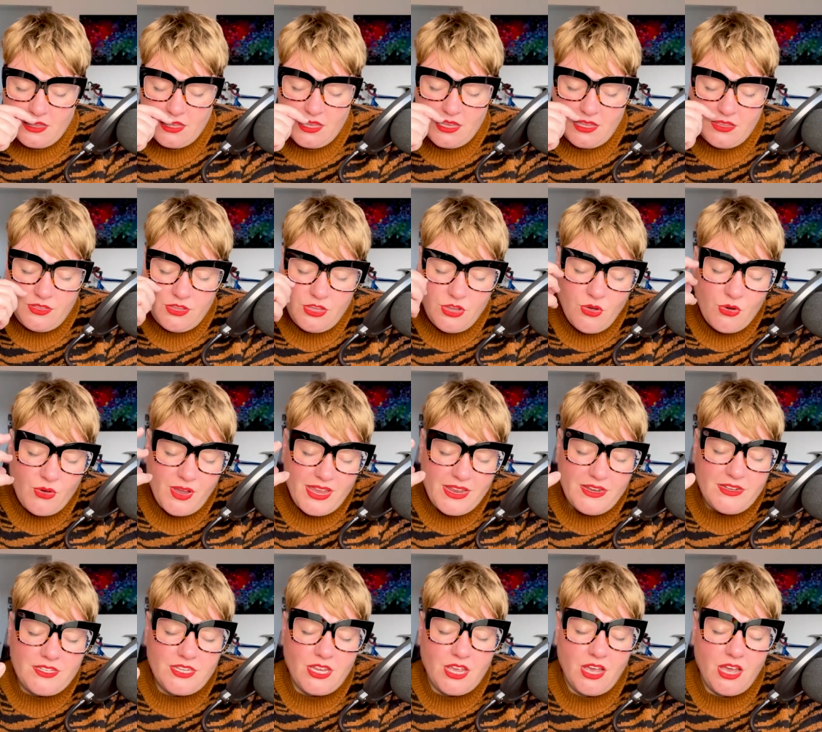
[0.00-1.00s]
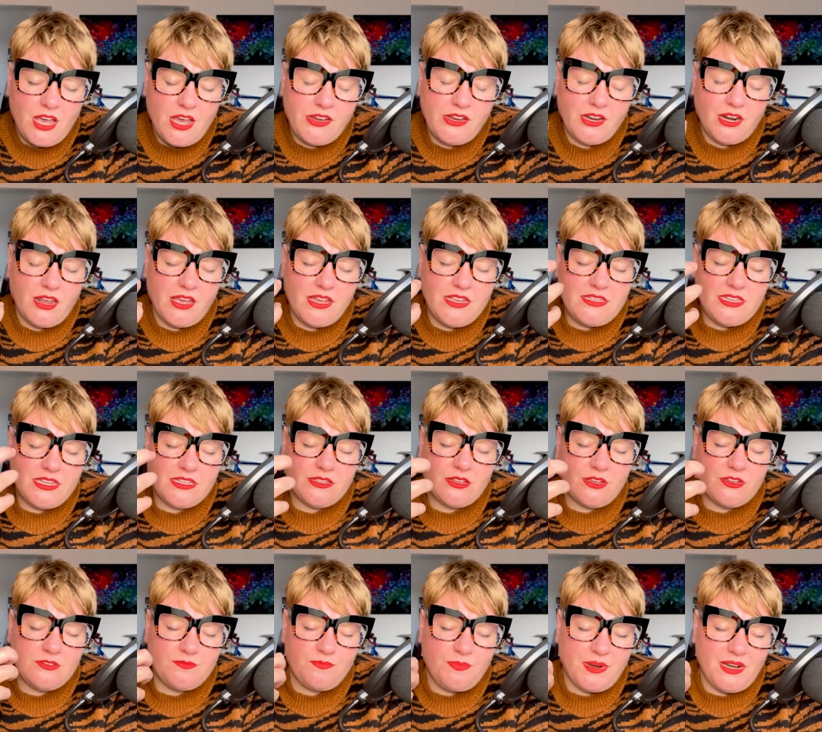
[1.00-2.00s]
you're internalizing
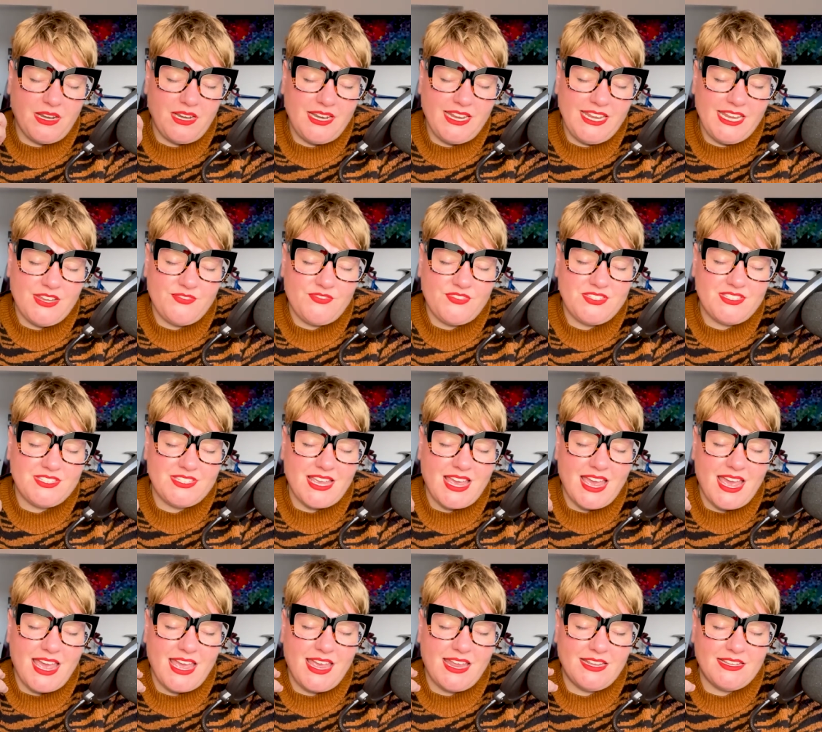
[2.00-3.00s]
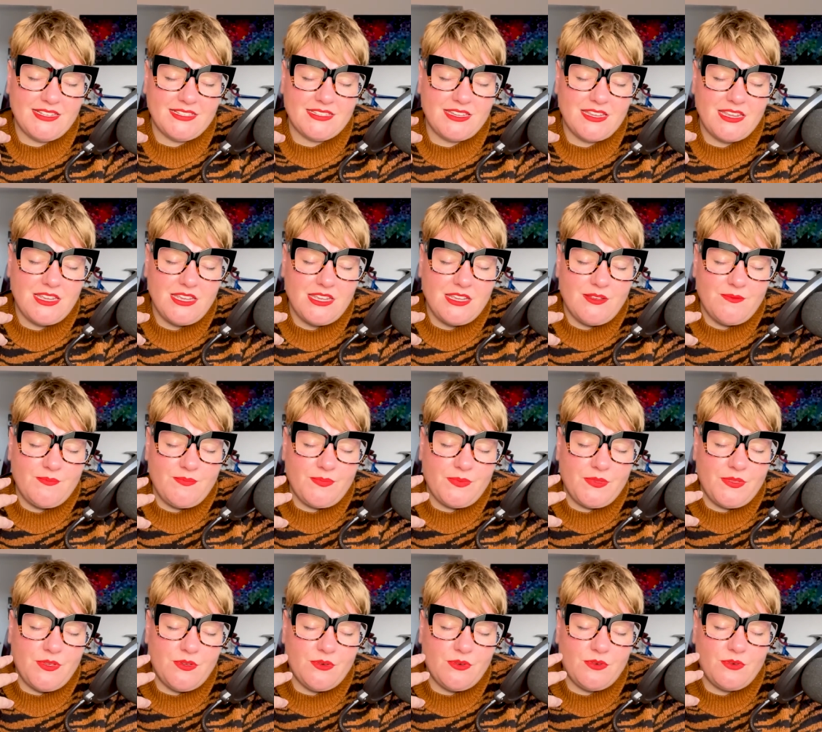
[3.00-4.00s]
those beliefs and
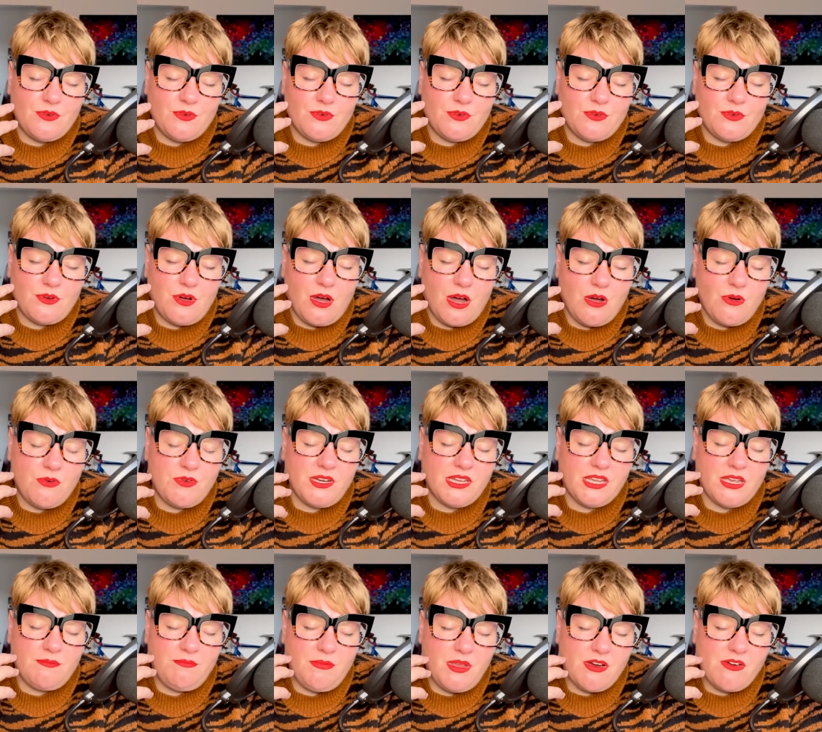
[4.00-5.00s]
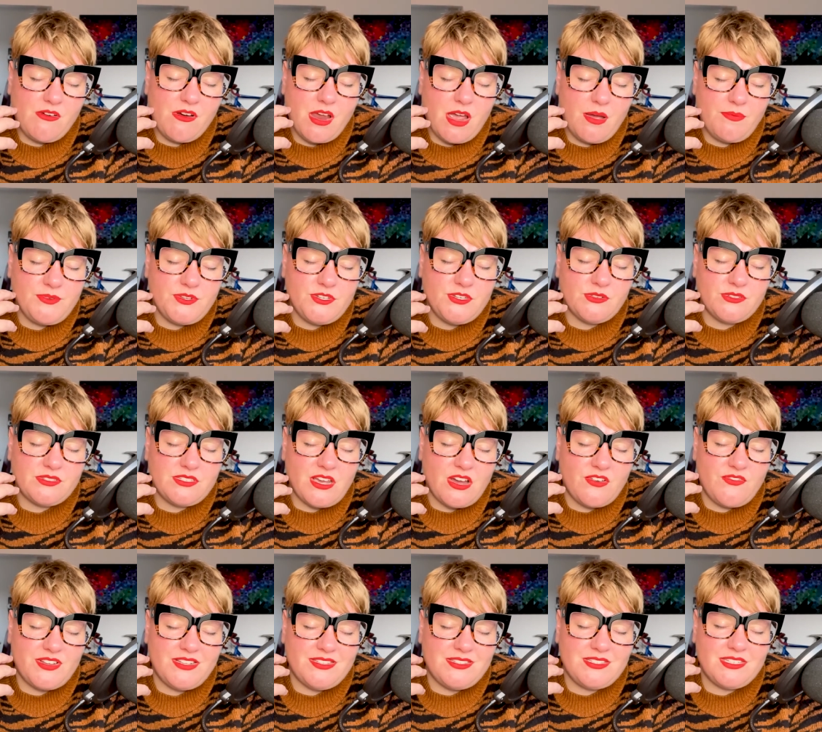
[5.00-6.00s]
you're holding a mirror up to
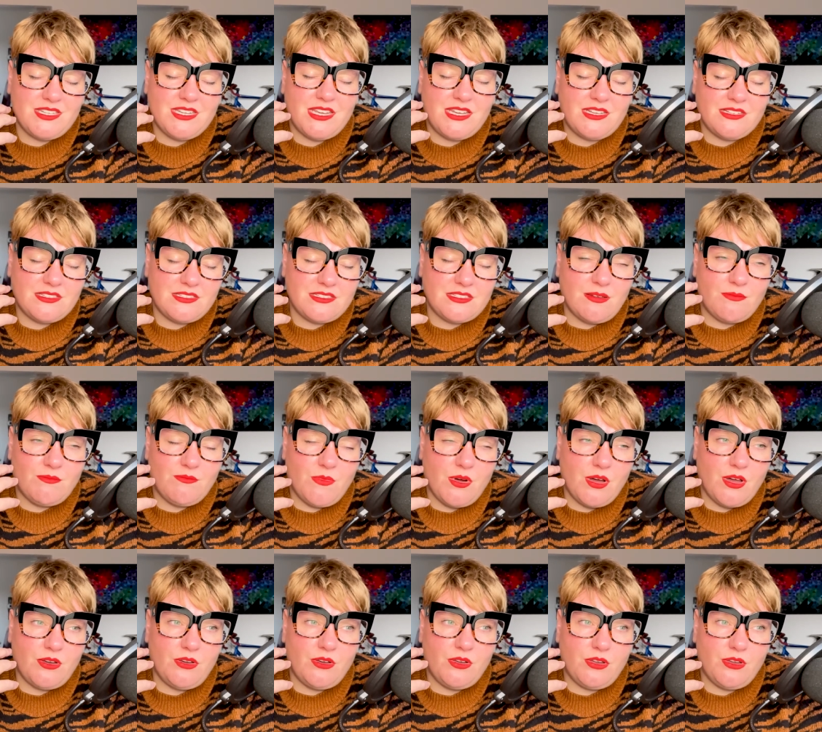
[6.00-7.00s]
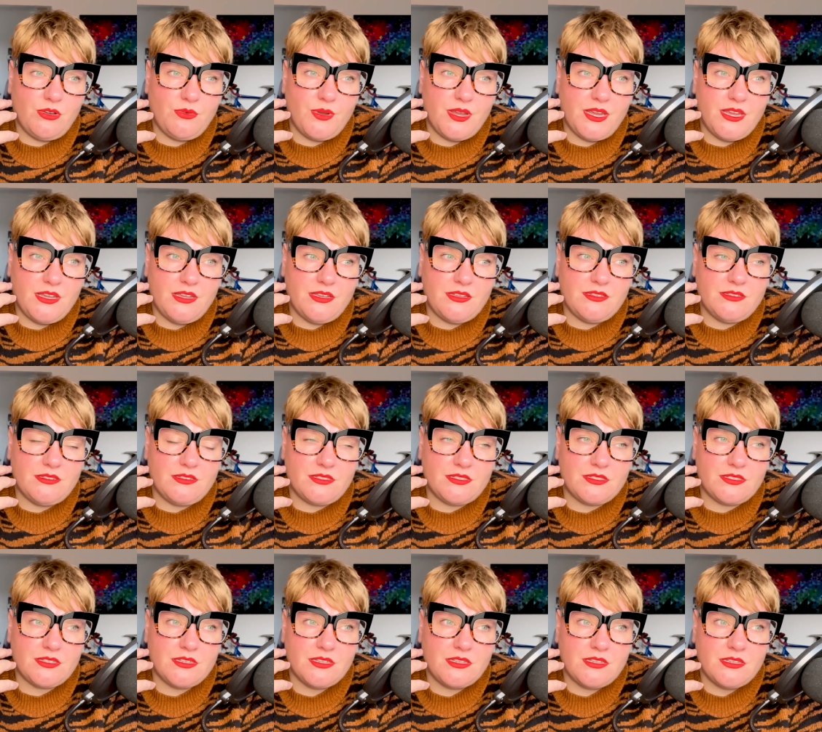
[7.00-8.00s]
yourself and seeing someone who
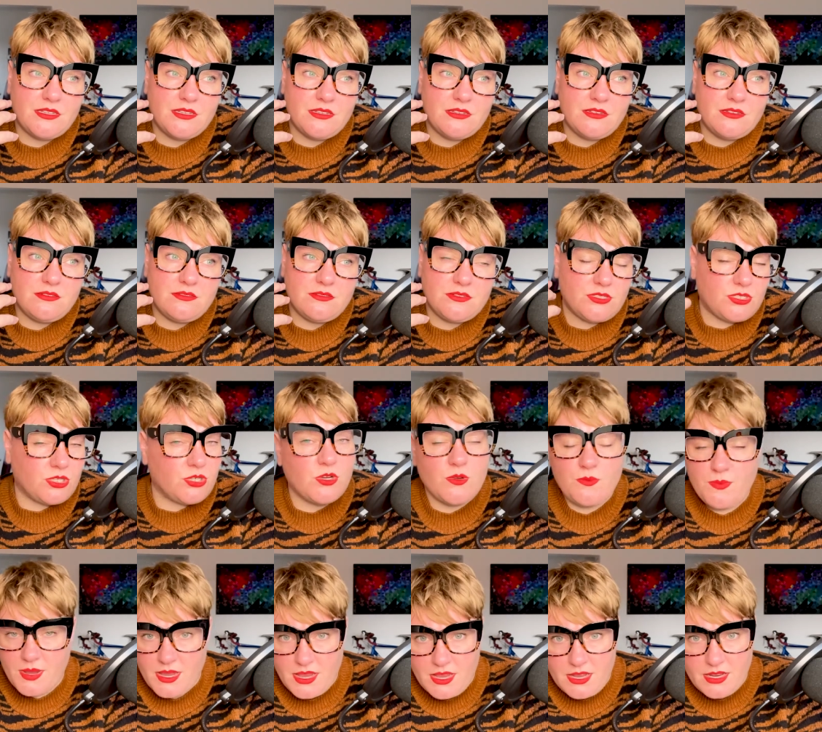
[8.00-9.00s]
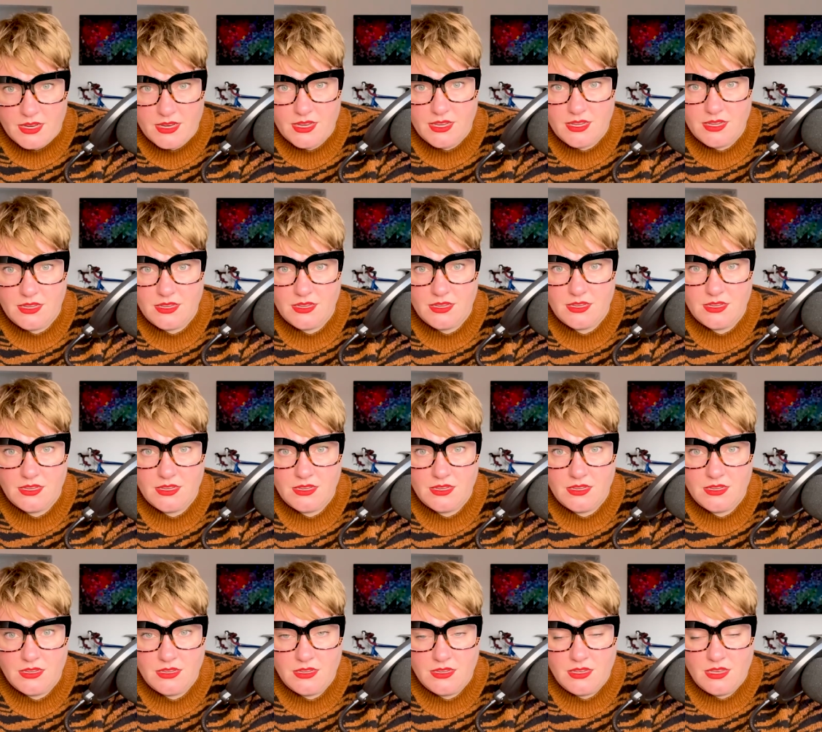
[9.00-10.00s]
is too big.
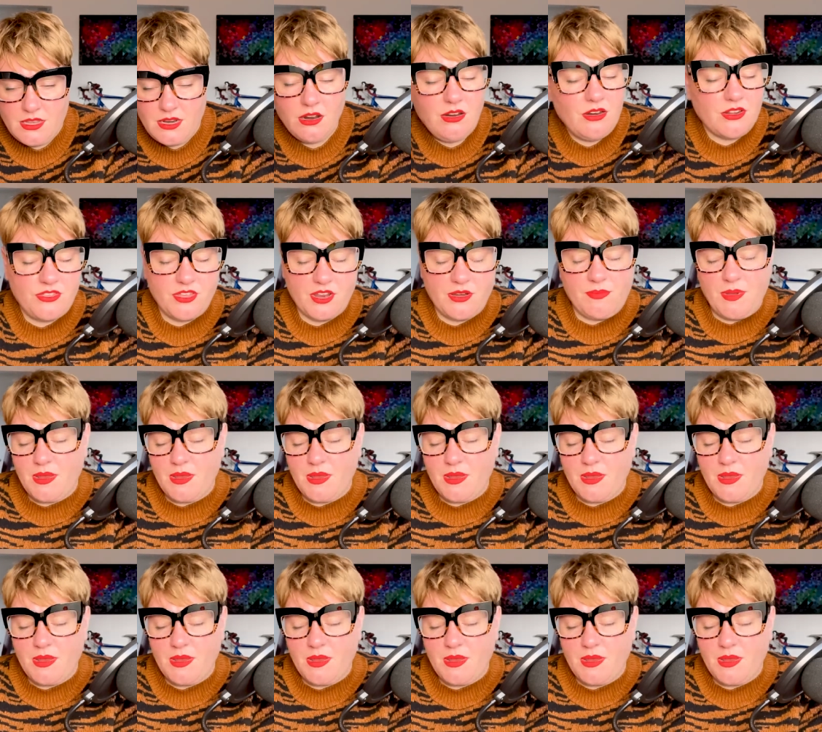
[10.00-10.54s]
A lot of thin